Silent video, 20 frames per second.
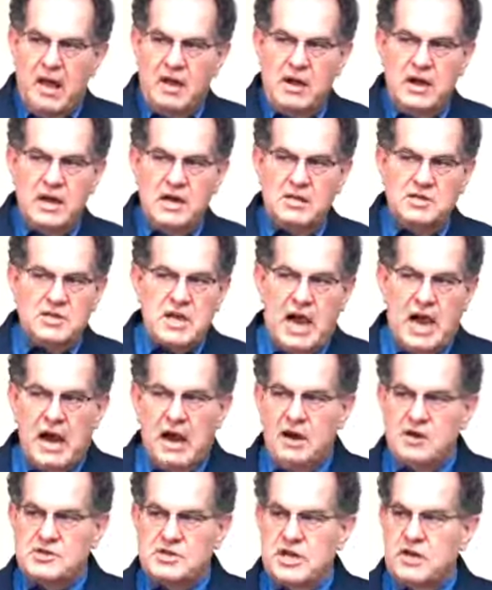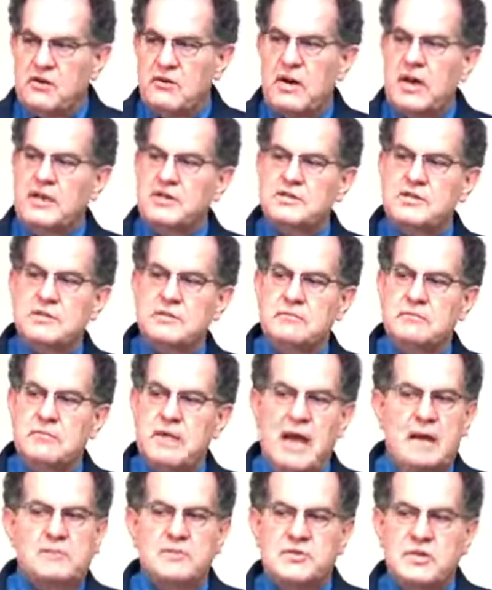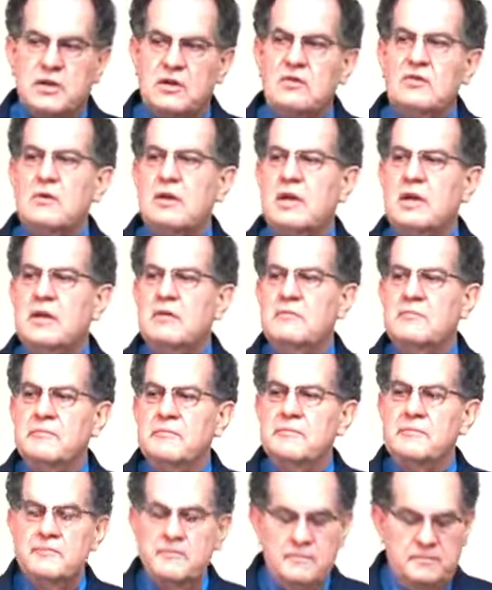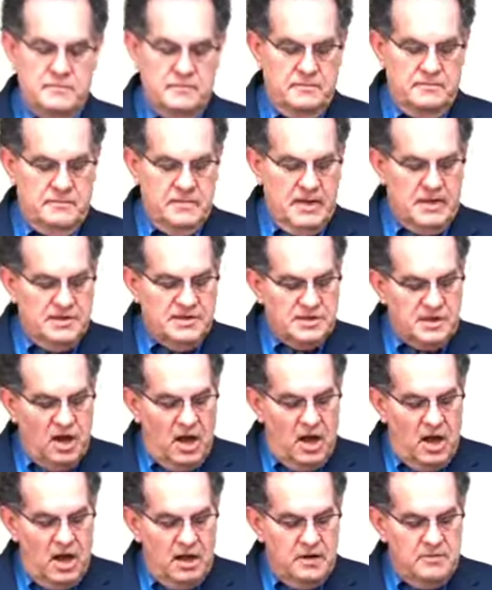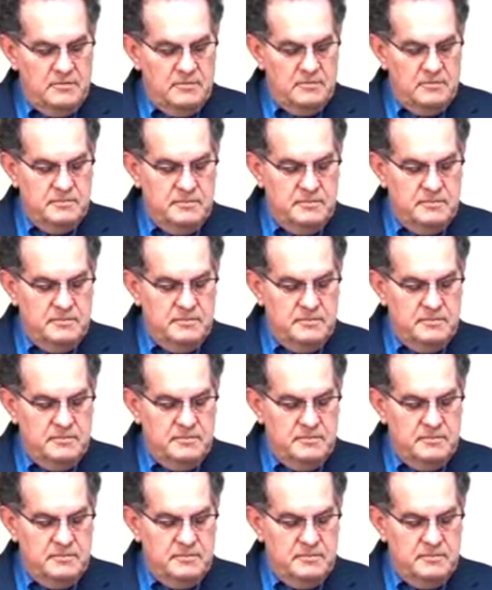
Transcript: out an entire generation? Absolutely. He's God.